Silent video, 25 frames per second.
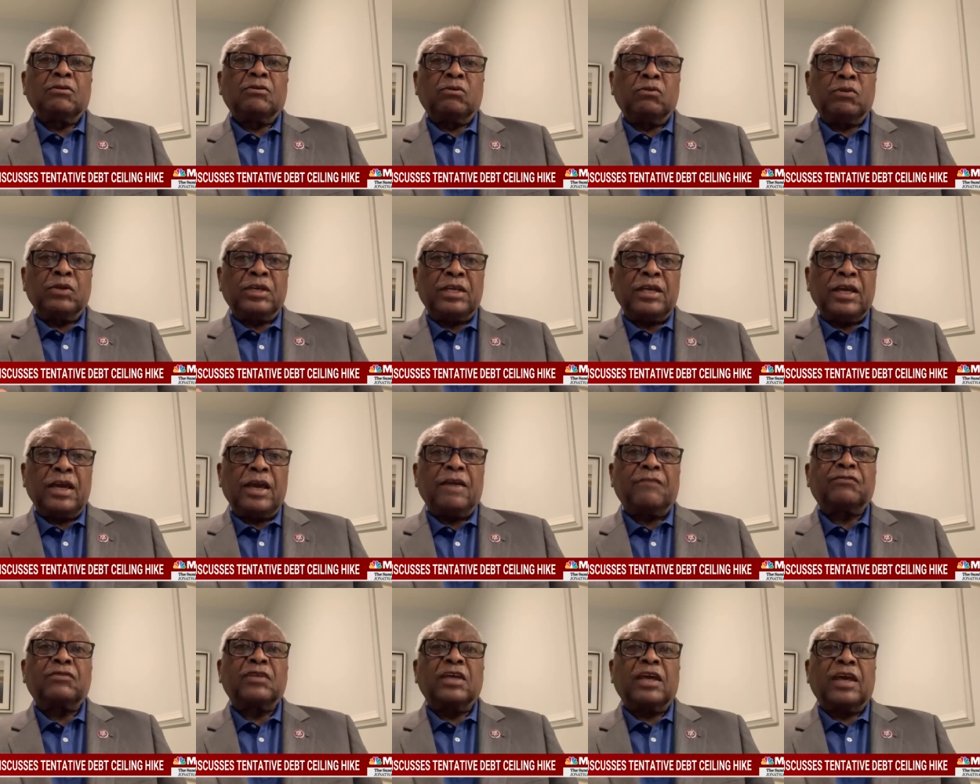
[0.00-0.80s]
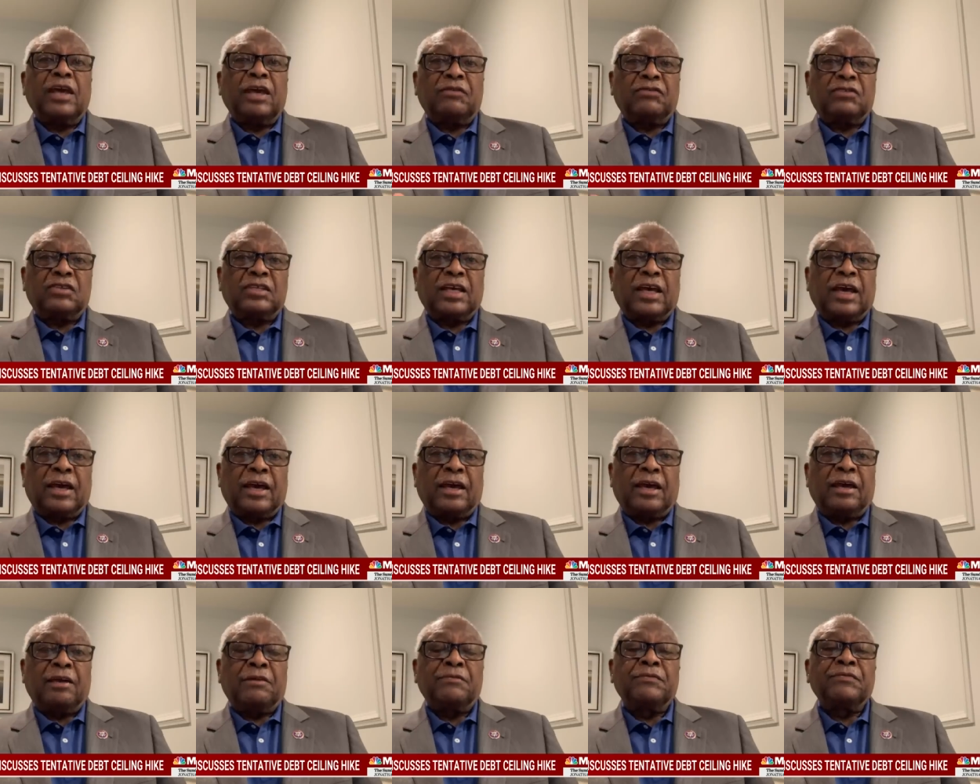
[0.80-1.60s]
we have to have
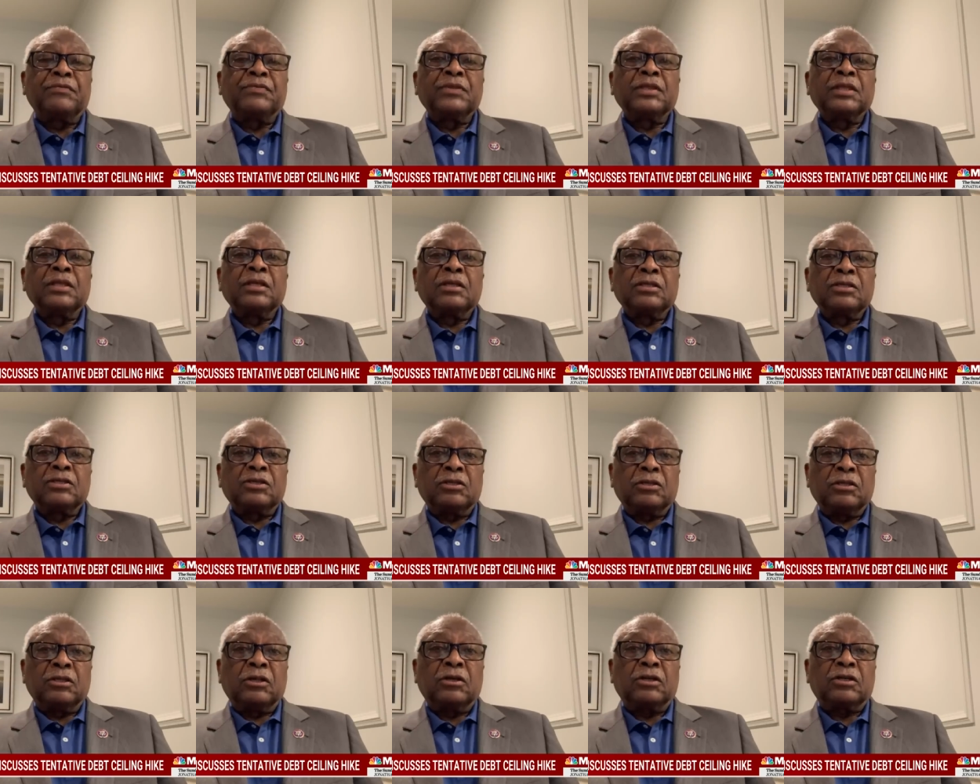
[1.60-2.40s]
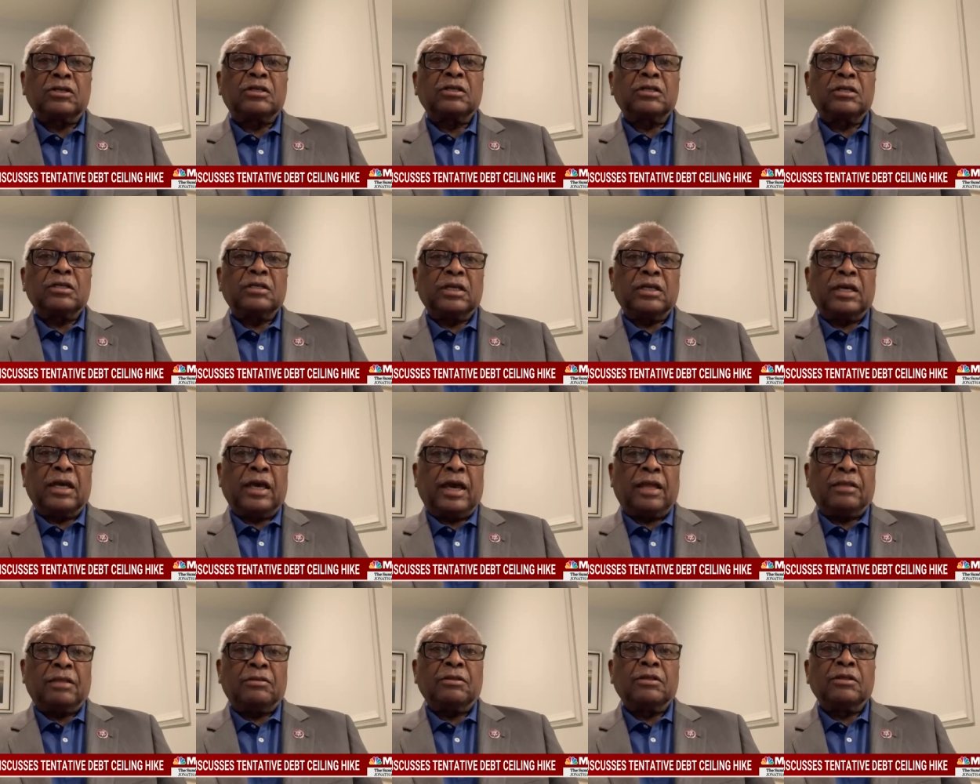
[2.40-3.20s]
time to look
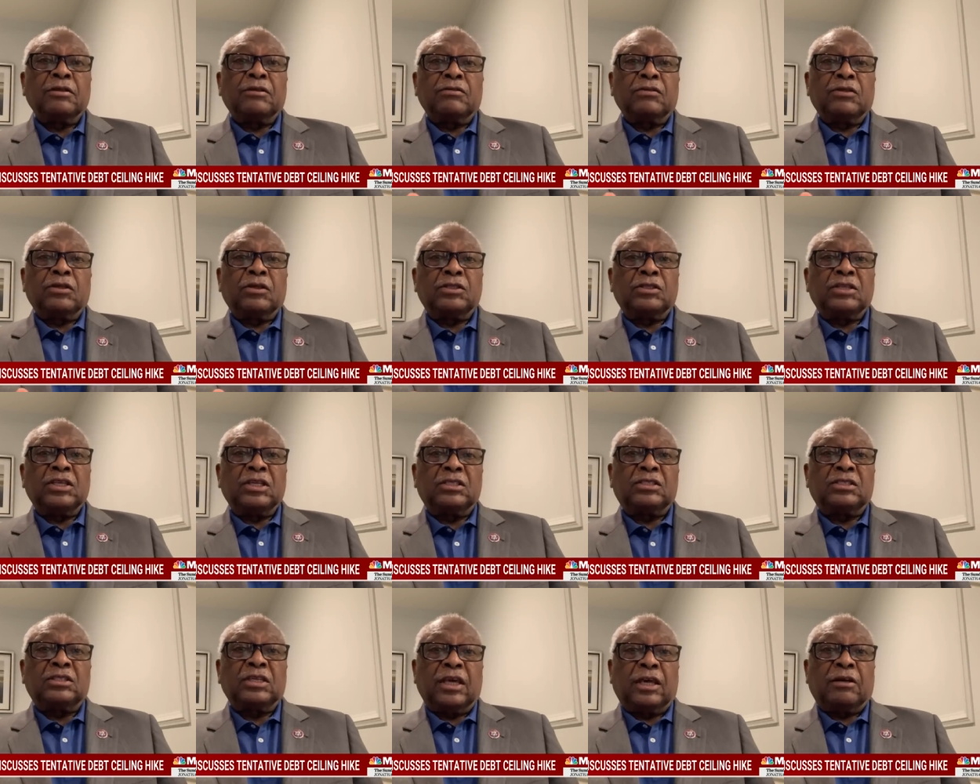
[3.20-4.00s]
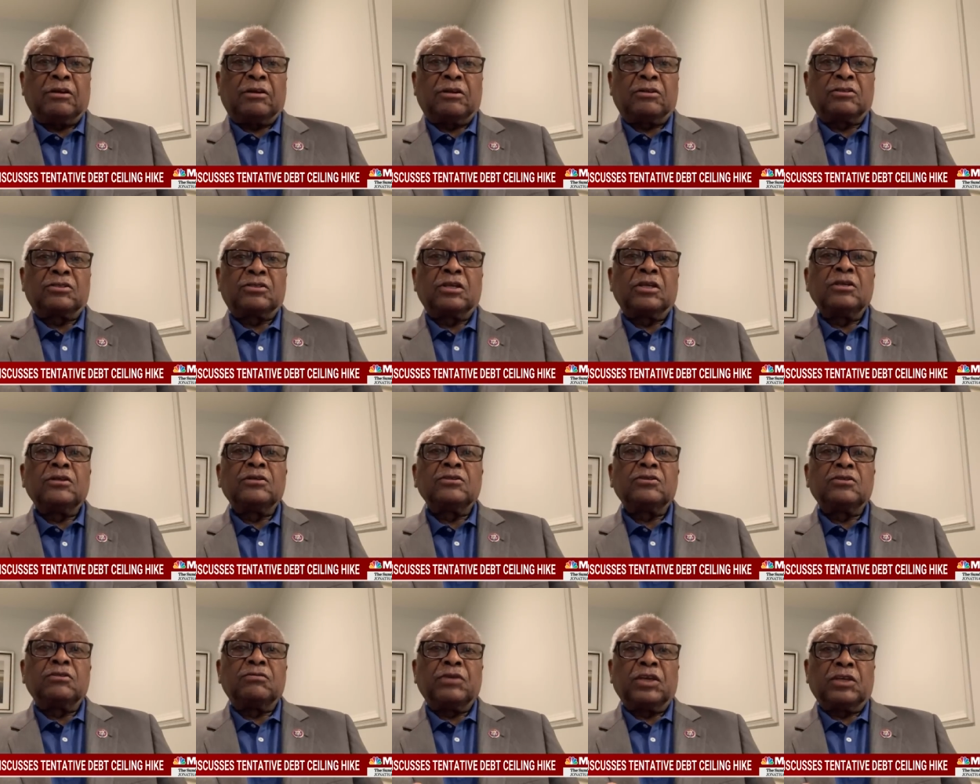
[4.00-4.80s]
at the details
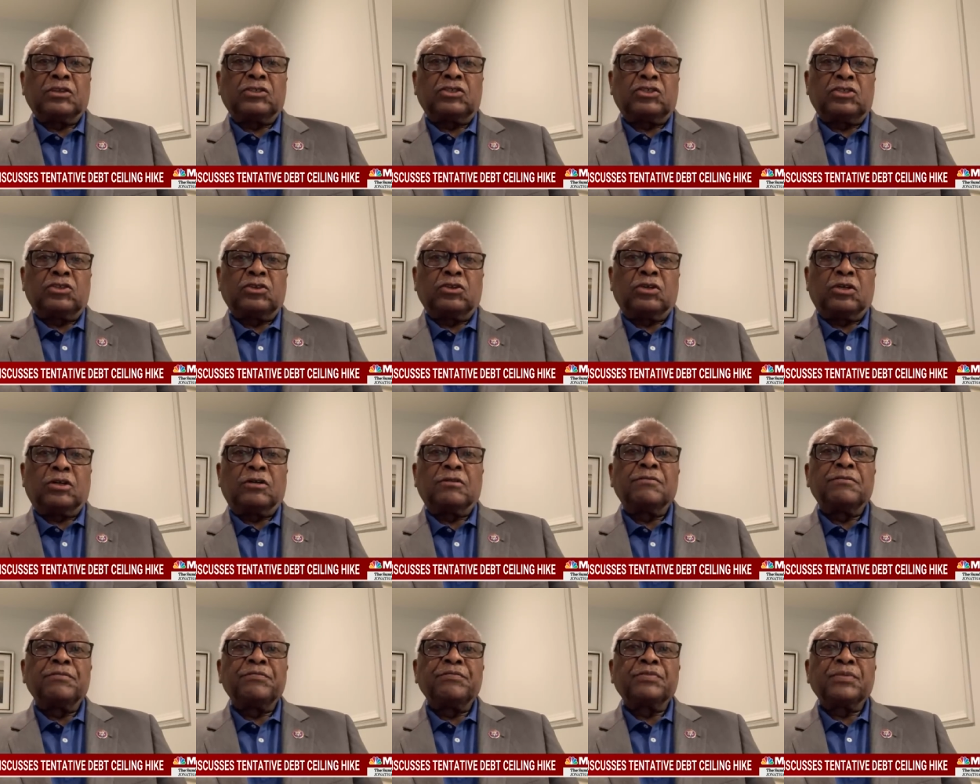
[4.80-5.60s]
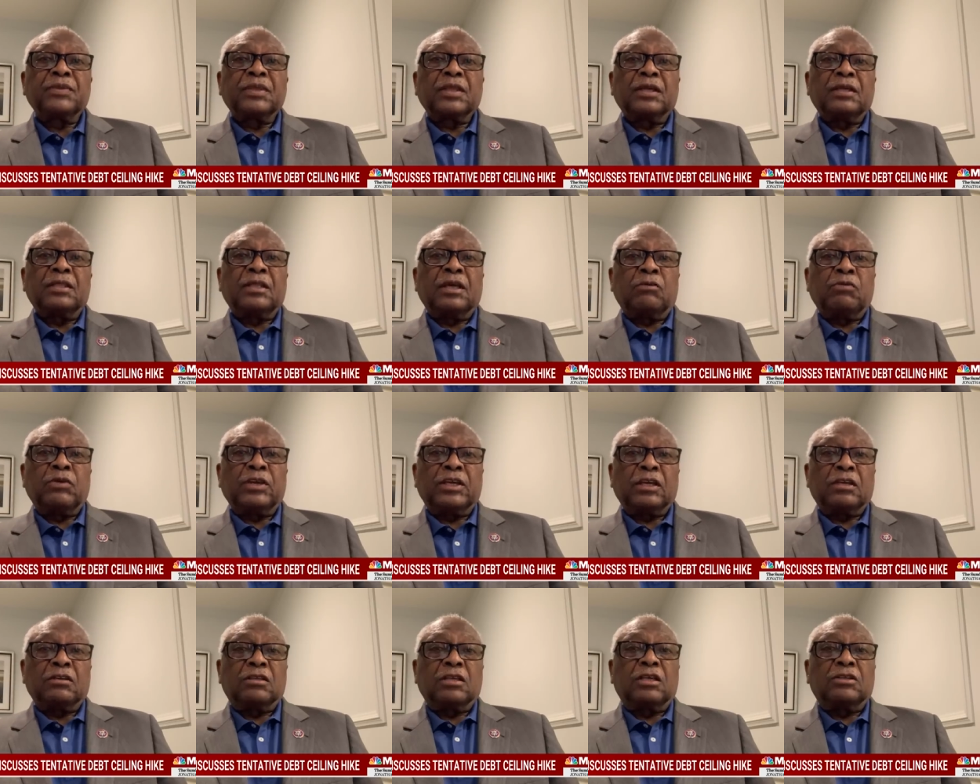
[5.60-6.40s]
to make sure that
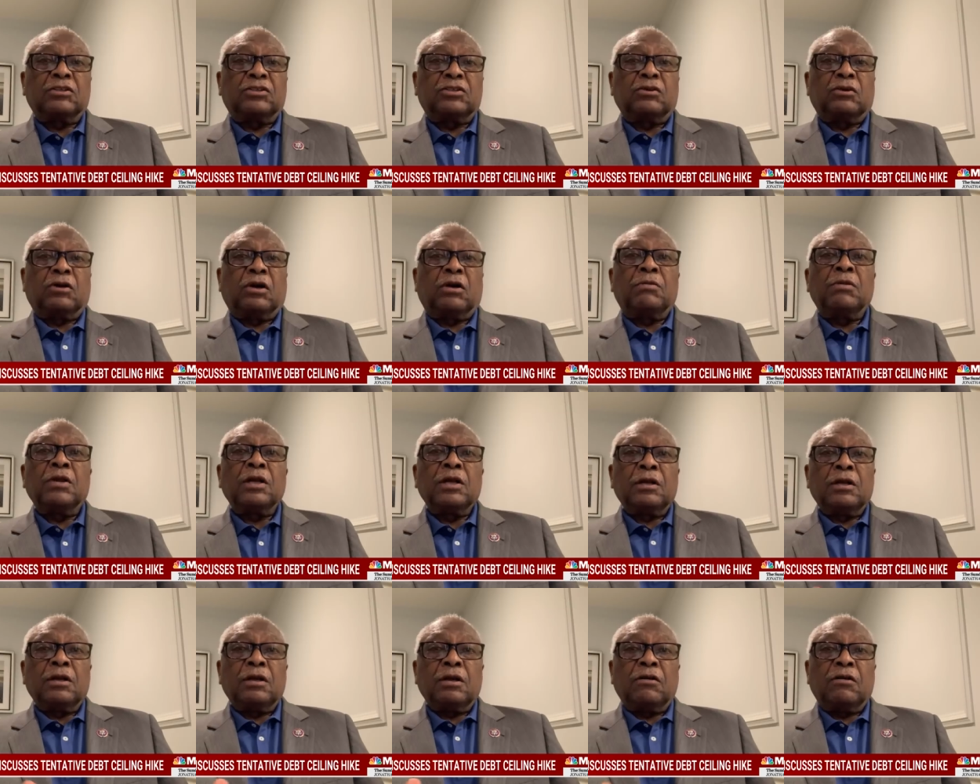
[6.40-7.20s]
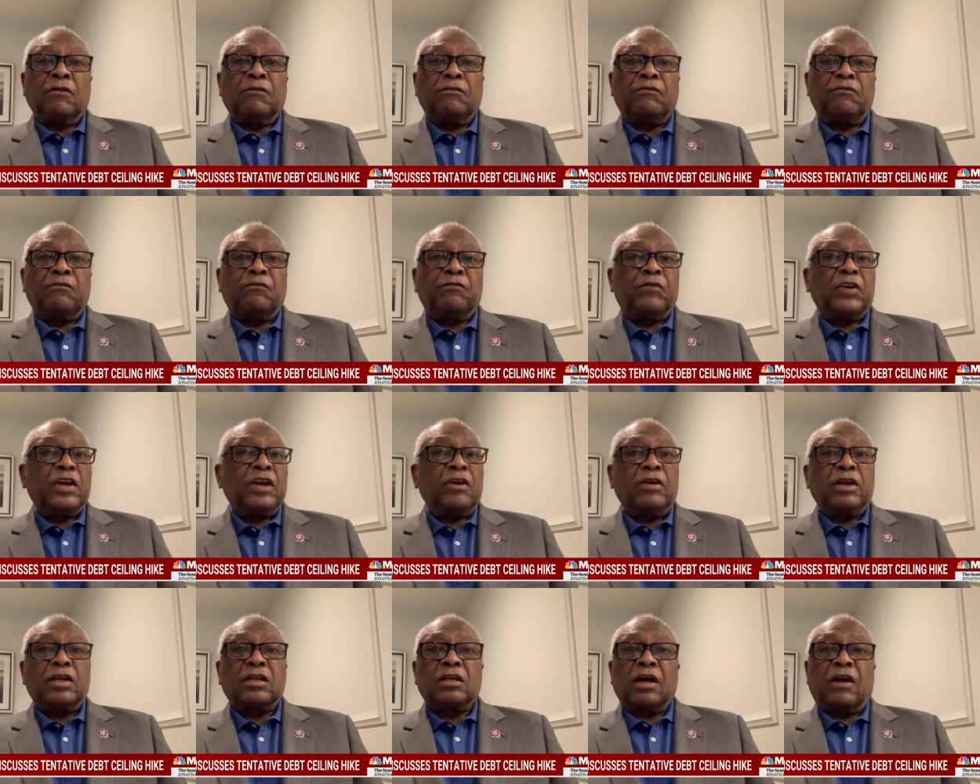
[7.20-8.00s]
we can get to a, a
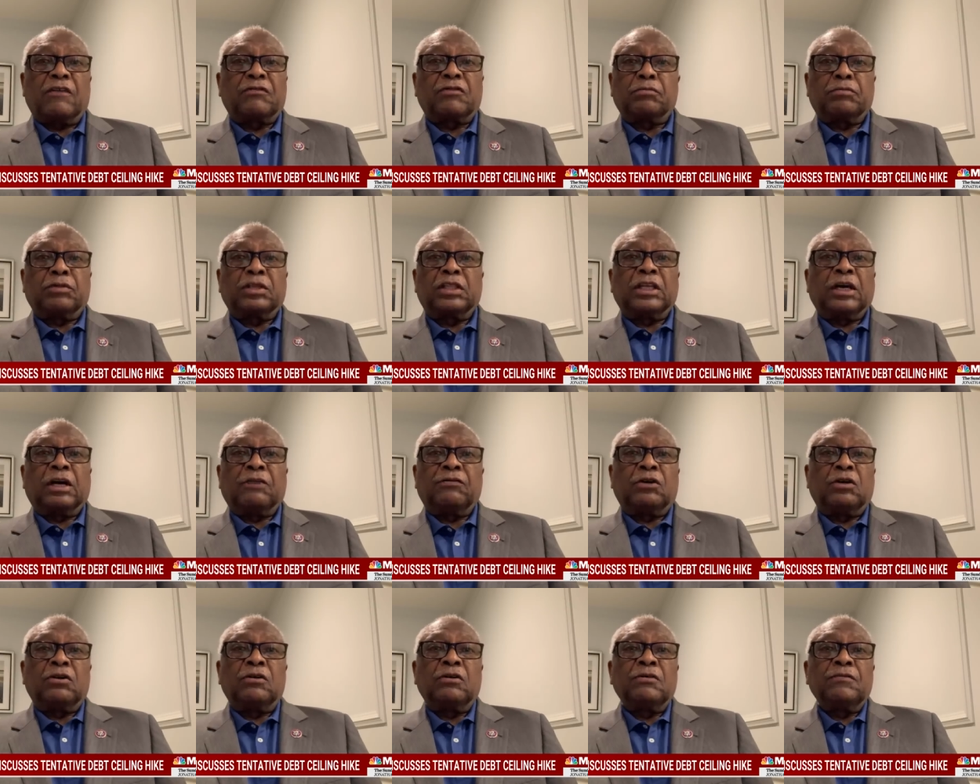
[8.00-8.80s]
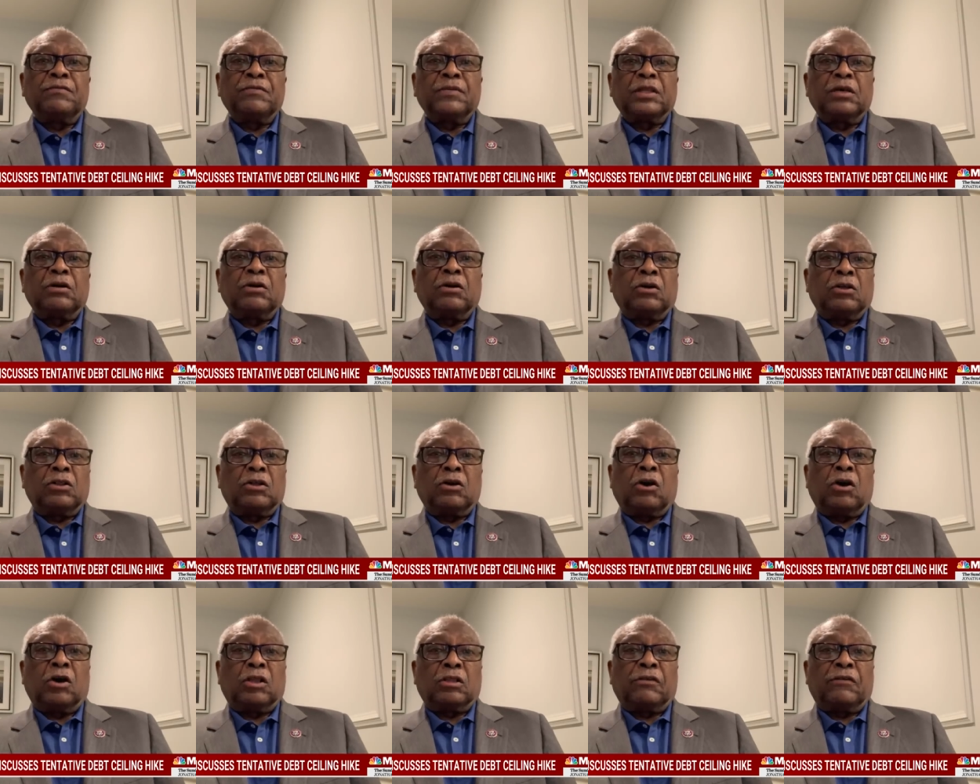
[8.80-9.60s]
very comfortable level
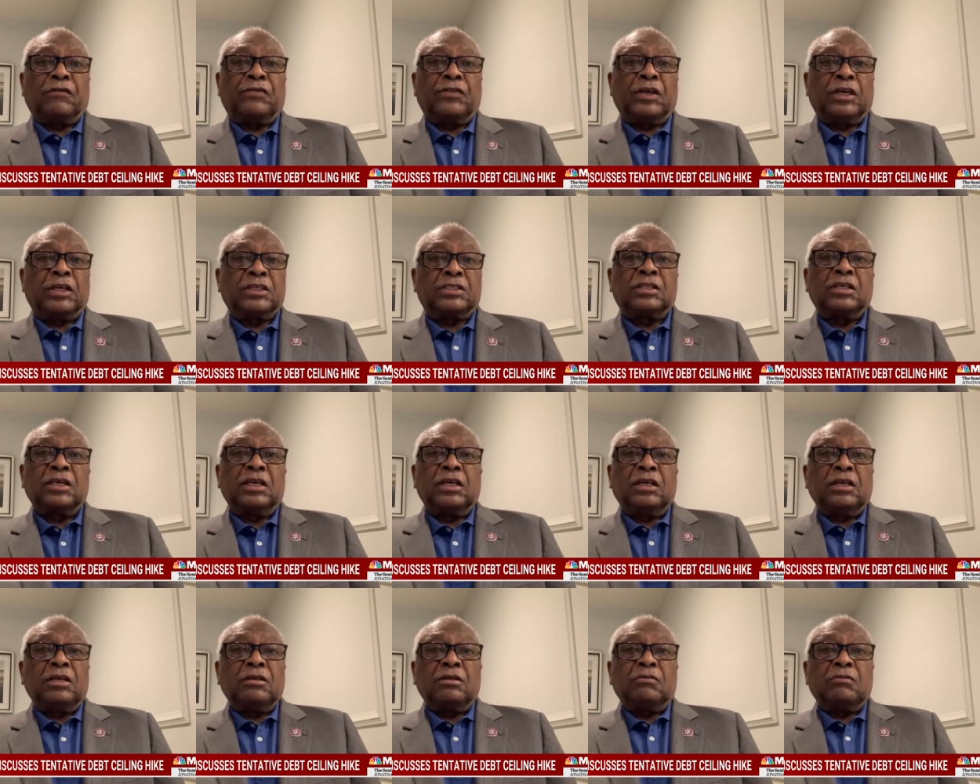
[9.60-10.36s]
on all of this.